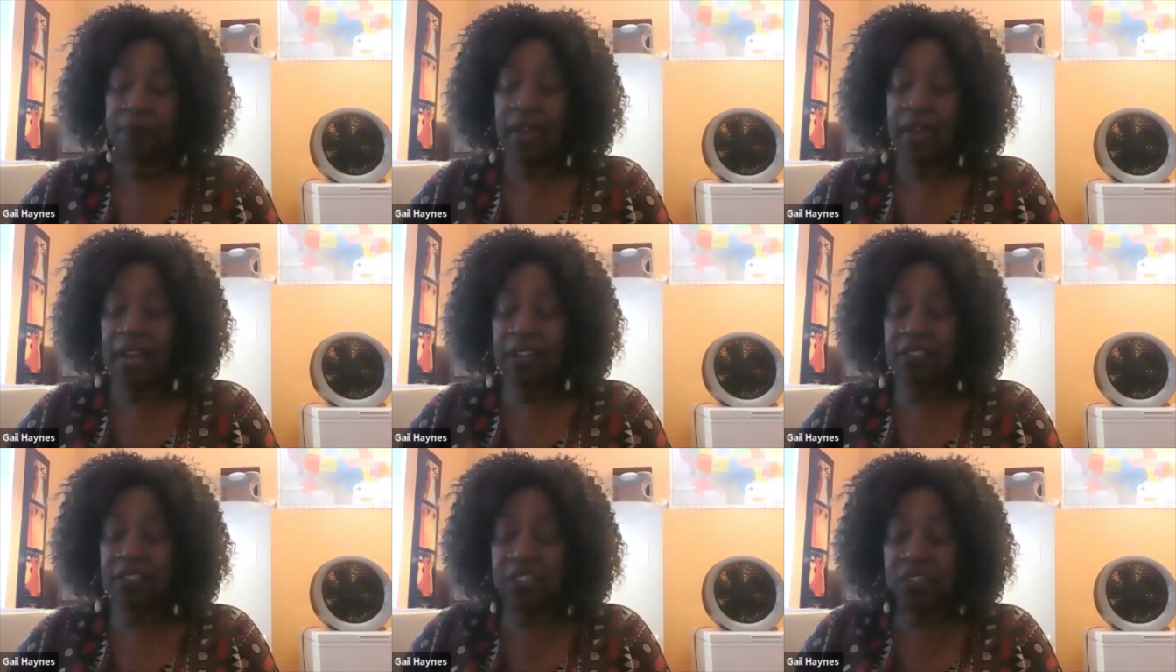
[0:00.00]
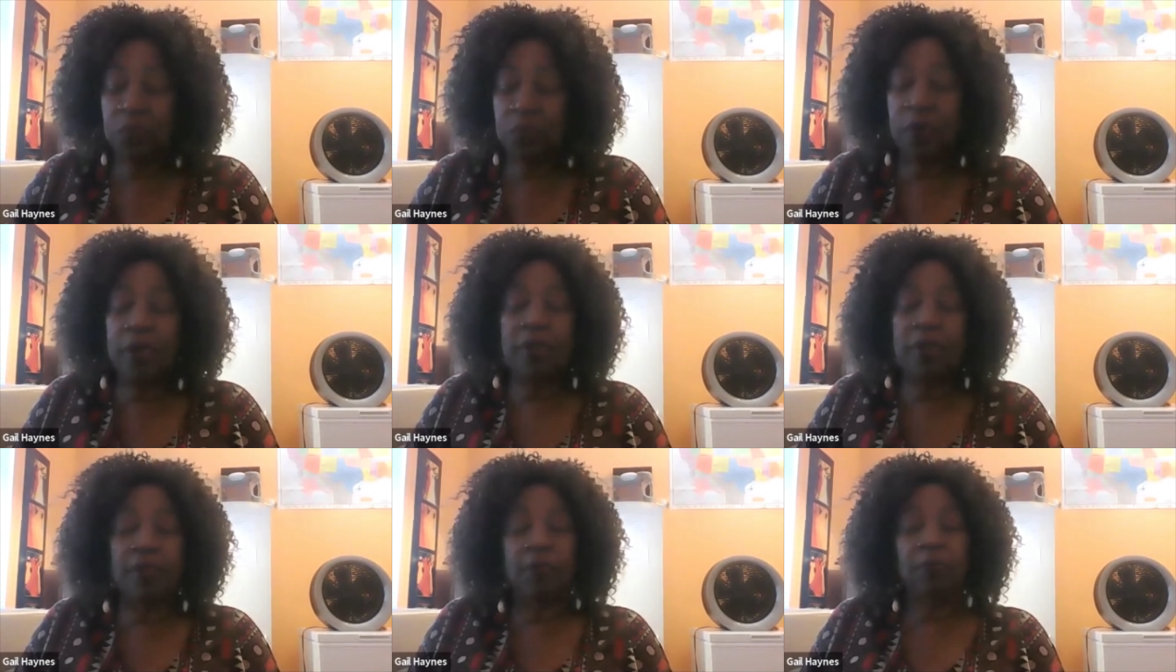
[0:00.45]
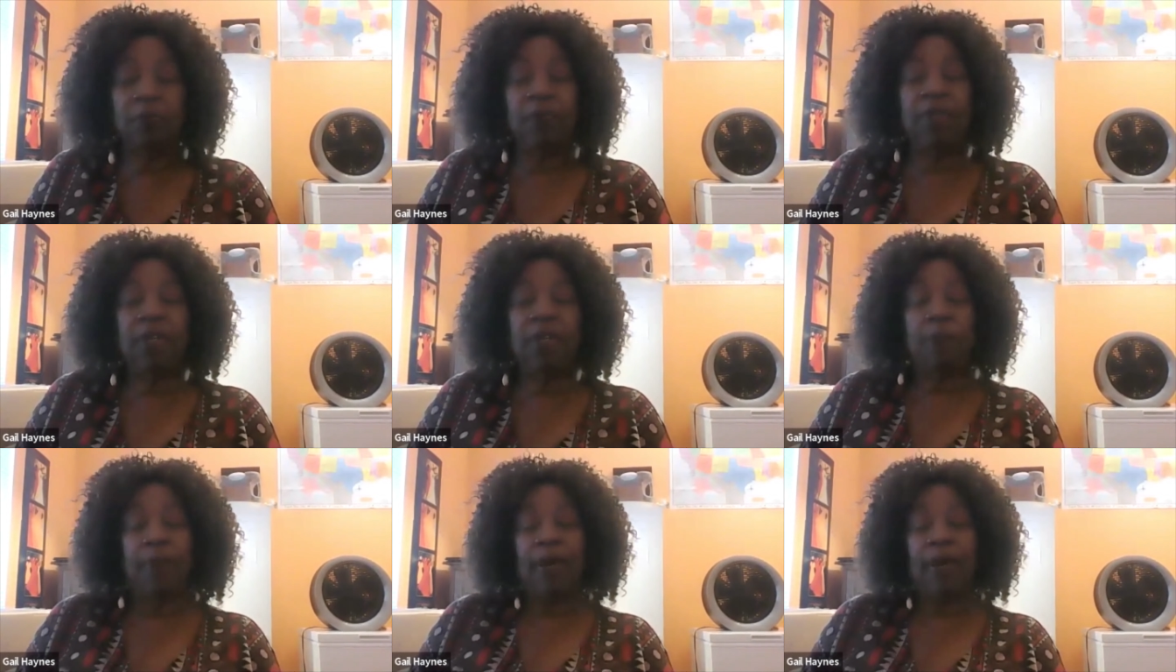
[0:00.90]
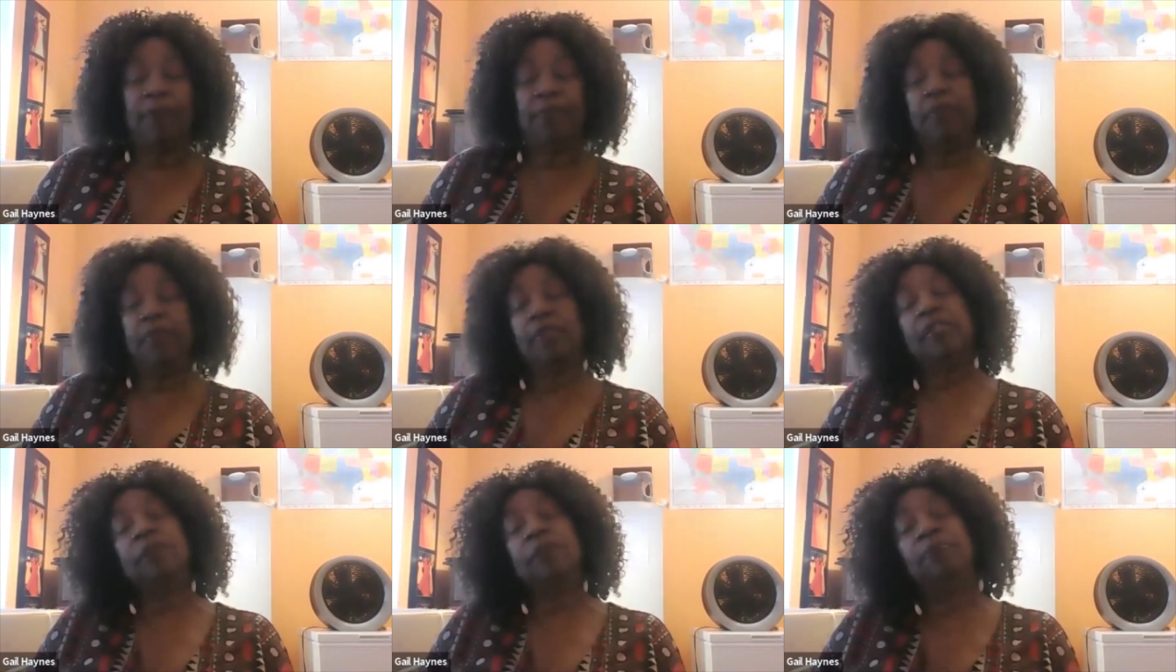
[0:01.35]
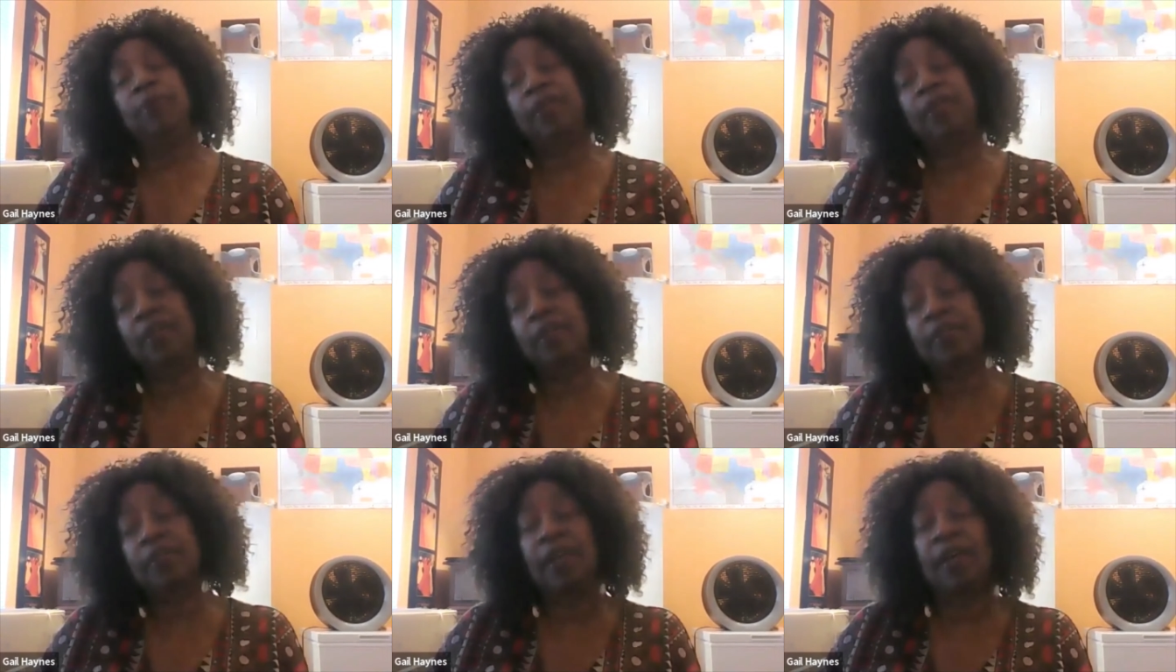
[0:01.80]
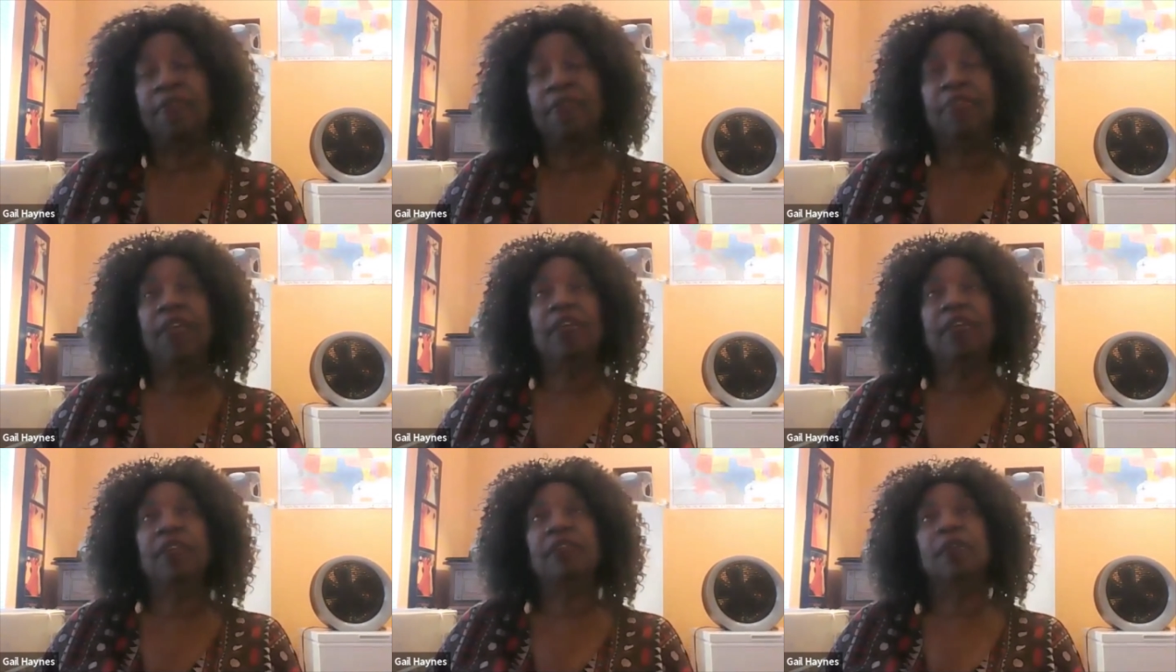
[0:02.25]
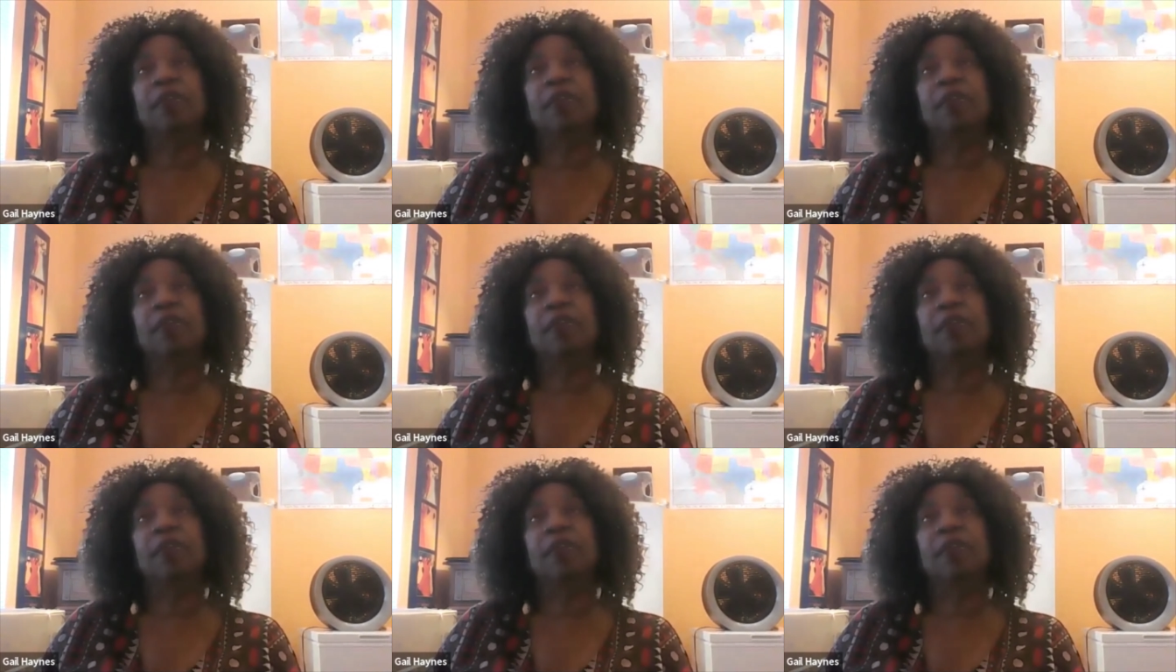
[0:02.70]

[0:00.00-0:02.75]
I just wanted to read about this because I think